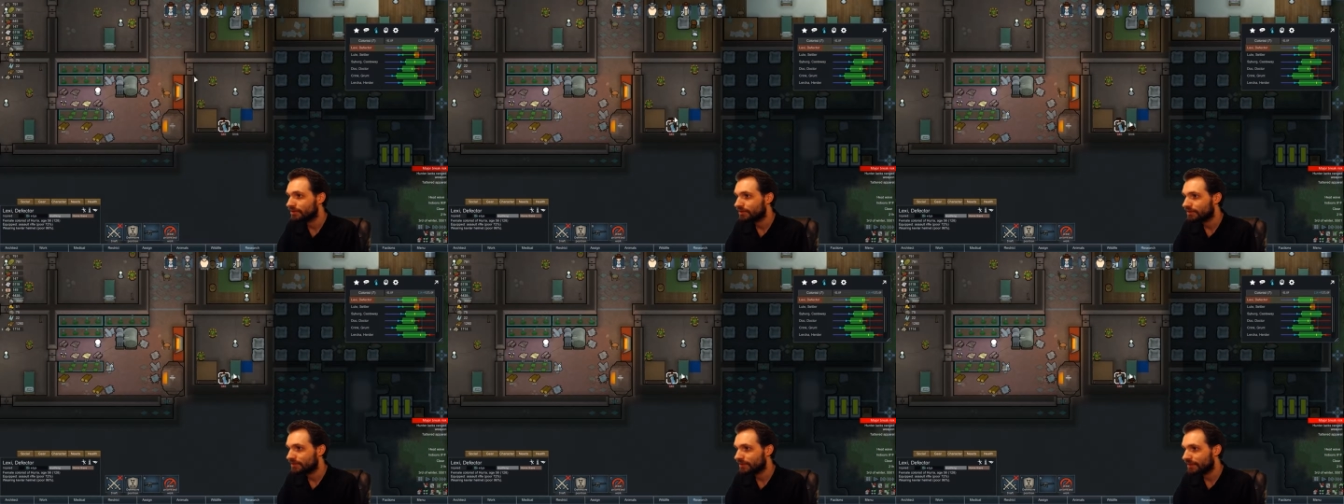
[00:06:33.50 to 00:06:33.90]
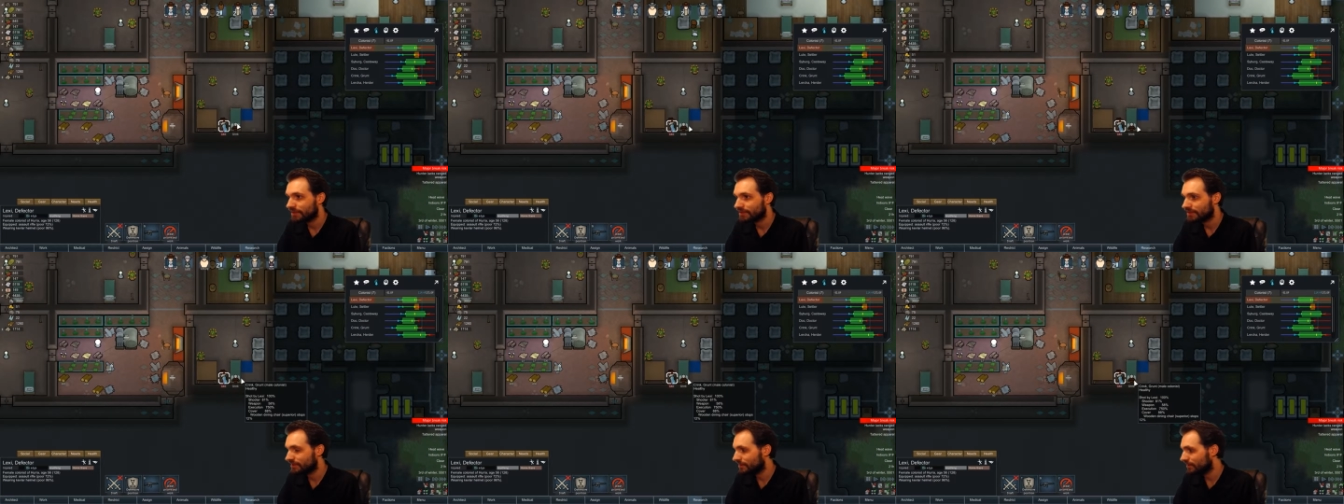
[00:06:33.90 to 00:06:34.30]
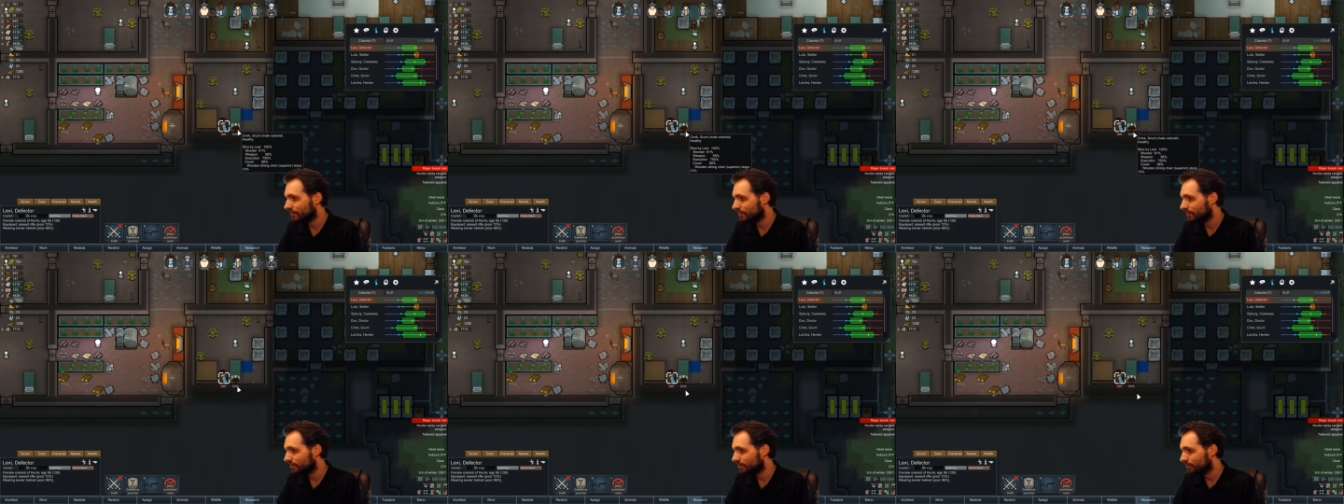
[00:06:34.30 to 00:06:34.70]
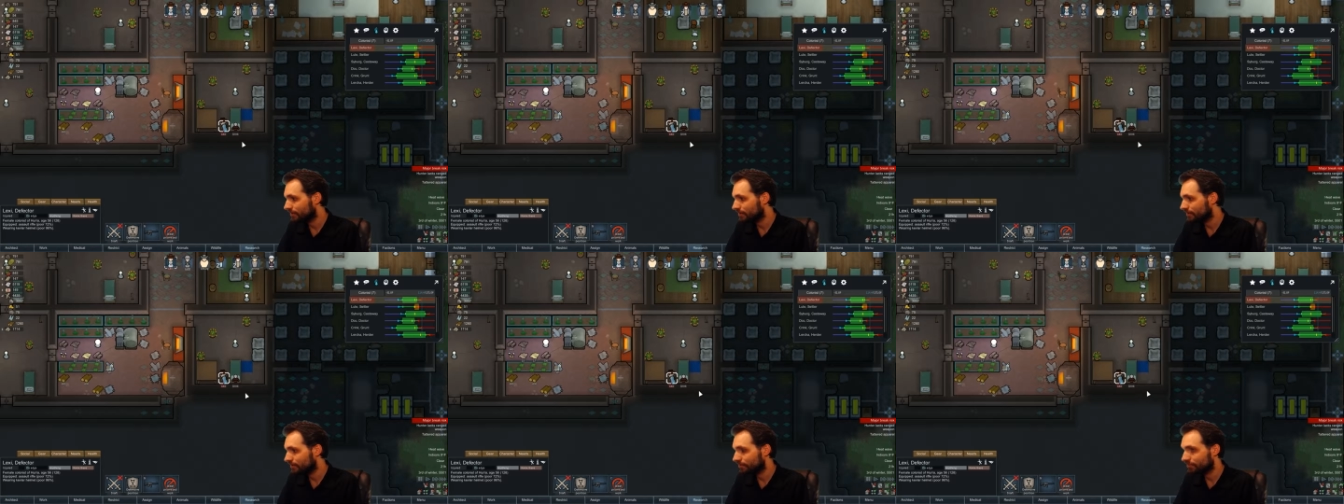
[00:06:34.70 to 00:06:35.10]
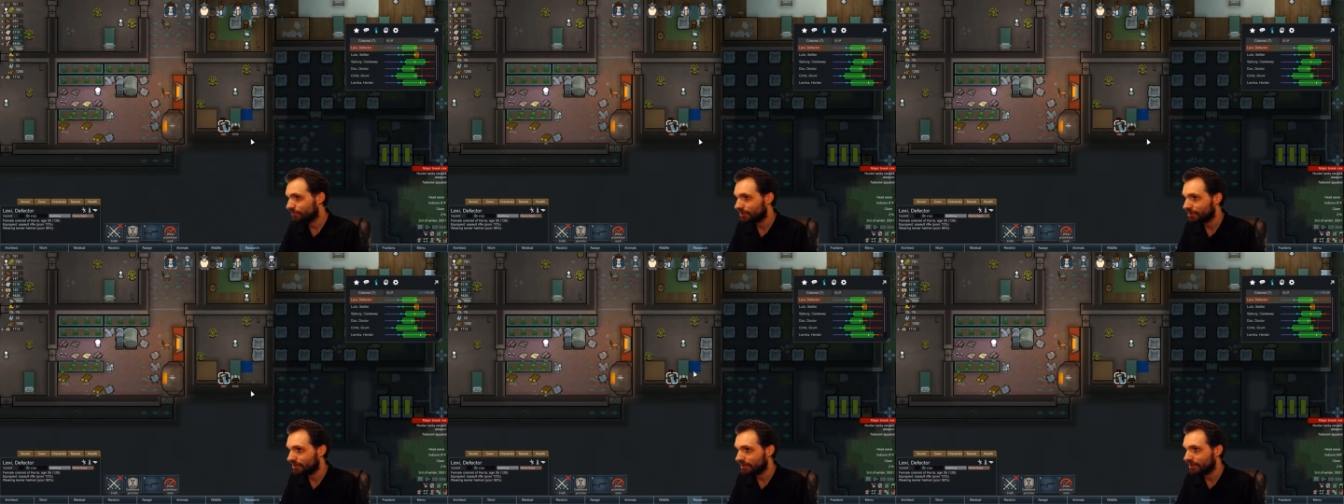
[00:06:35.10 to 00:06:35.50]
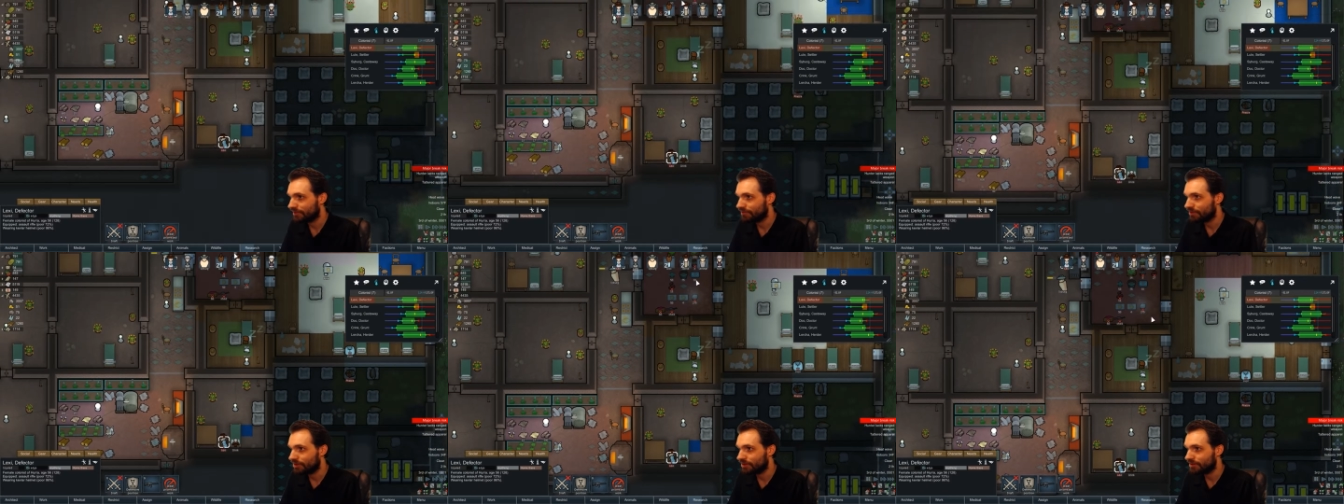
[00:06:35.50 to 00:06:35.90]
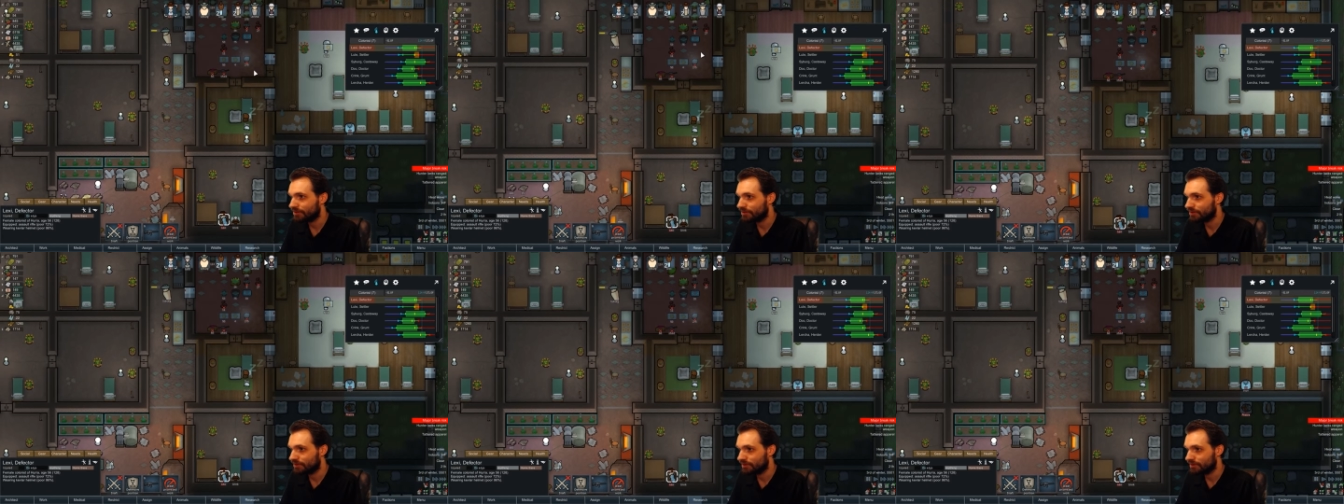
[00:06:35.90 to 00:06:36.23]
Lexi wearing Kevlar.